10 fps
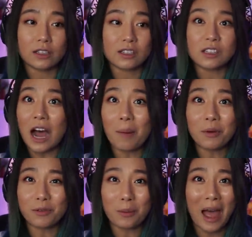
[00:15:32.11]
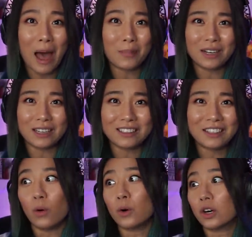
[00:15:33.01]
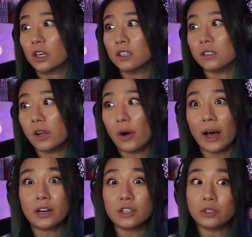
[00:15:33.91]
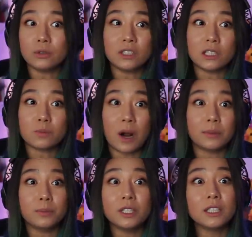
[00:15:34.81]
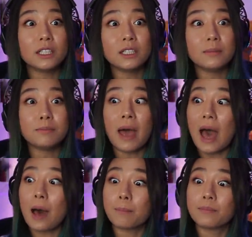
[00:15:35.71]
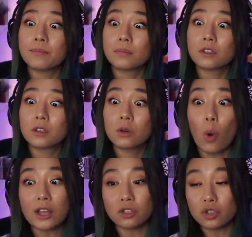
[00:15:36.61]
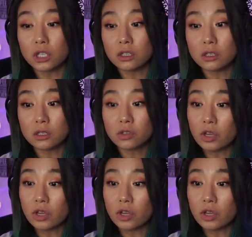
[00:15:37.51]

stop it from happening or know how to do these probability map questions.